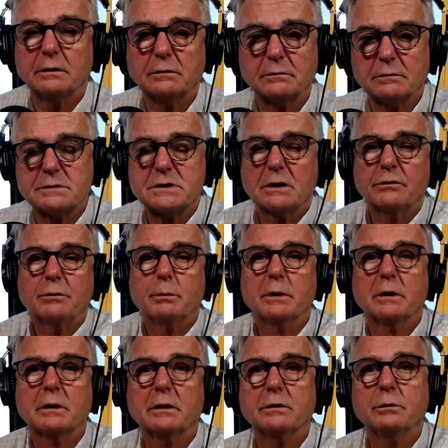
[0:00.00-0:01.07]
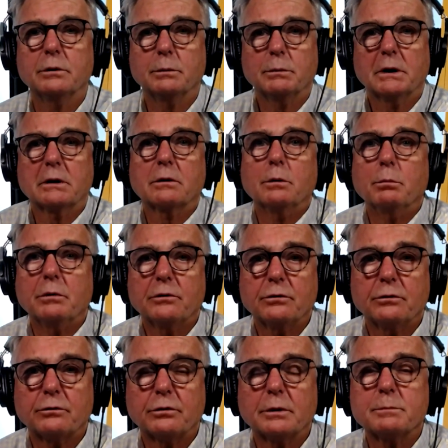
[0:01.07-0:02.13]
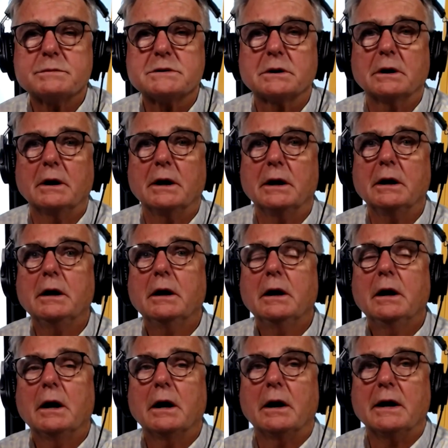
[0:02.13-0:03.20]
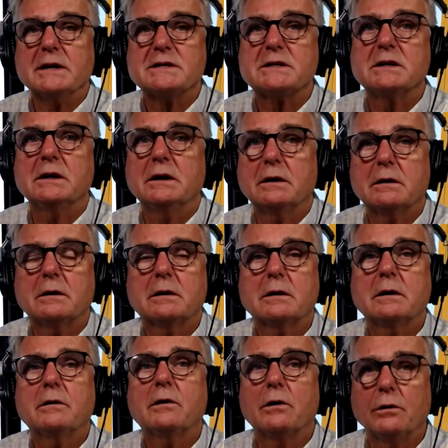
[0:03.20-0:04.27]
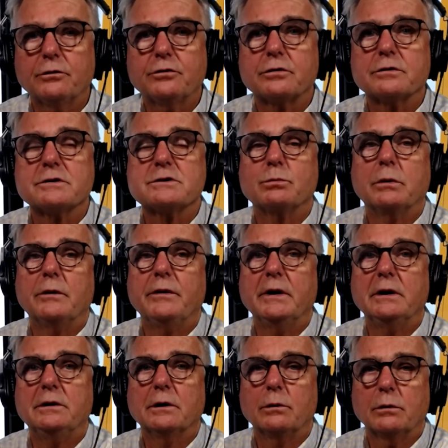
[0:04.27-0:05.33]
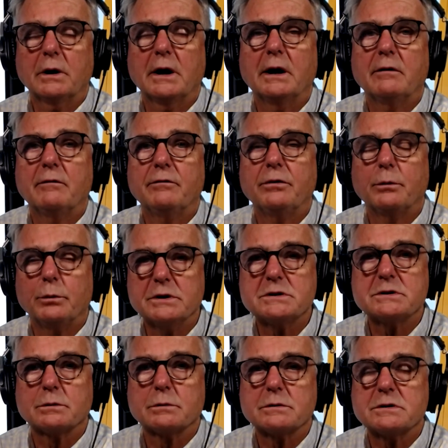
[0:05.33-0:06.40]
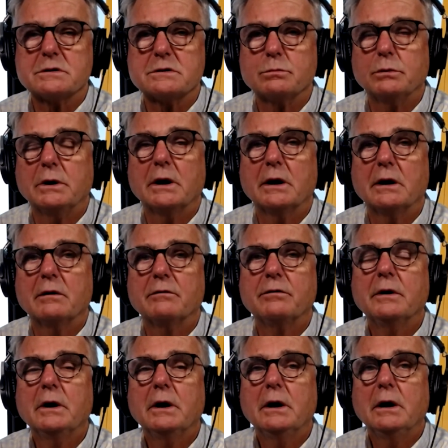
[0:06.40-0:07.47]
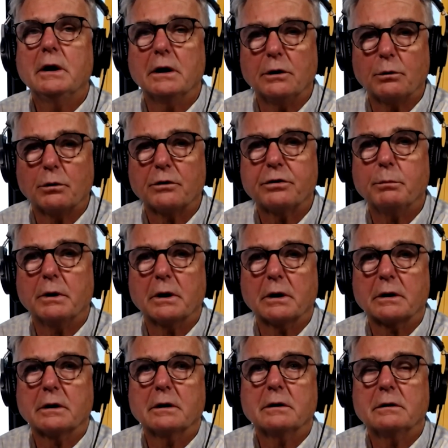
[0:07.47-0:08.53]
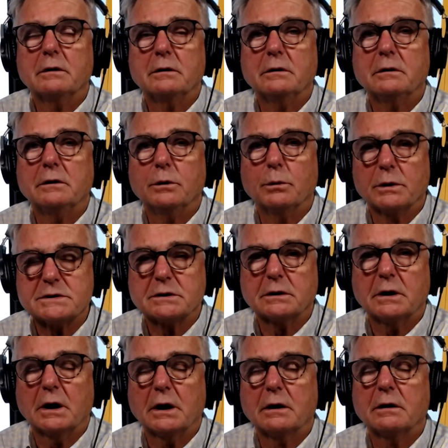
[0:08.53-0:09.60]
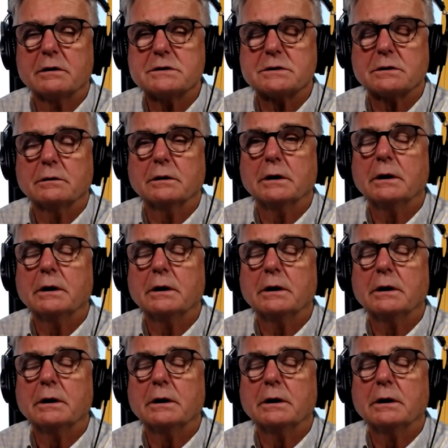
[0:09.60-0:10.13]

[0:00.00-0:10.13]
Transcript: South America doing medical mission trips. And I see cultures where they don't have the resources we have in North America, in US and Canada, certainly.